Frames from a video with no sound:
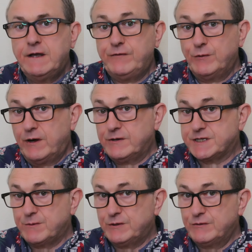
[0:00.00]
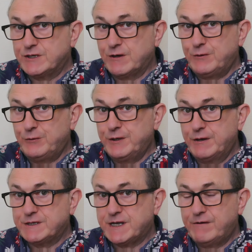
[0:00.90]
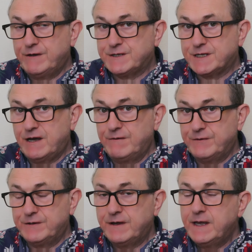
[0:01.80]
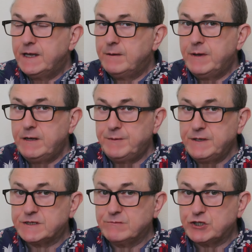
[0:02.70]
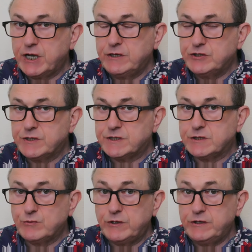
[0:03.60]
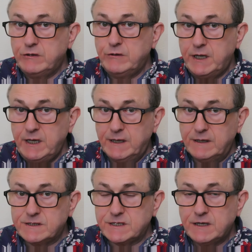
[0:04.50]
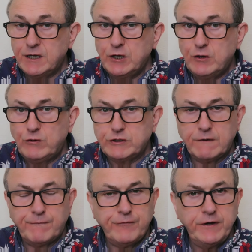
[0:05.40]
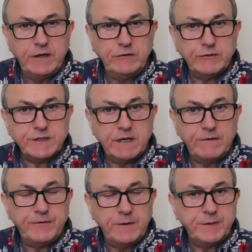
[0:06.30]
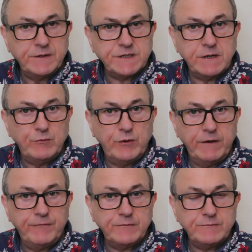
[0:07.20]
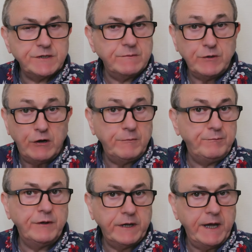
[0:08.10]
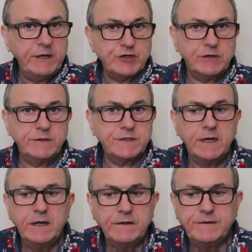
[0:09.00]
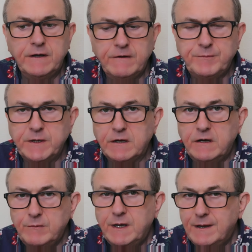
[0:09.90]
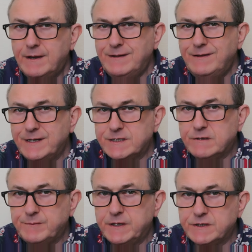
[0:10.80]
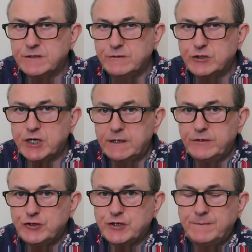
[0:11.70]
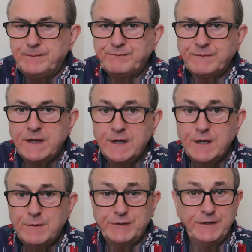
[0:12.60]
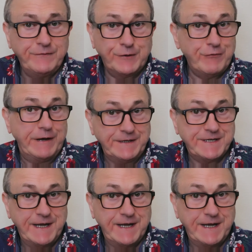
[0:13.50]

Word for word: If you are someone who's got all those areas covered, it may be some changes to what you eat, or just freeing yourself up in some way from some obligations that have become a little bit too challenging. But the other great